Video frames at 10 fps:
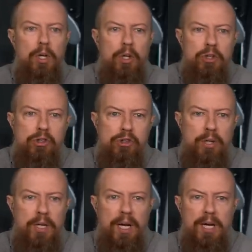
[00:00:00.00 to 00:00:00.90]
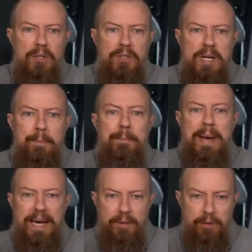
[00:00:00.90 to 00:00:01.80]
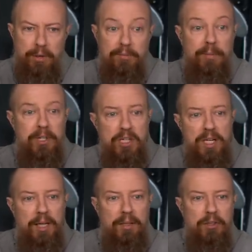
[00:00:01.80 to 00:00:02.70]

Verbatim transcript: should I use a battery grip for my G9?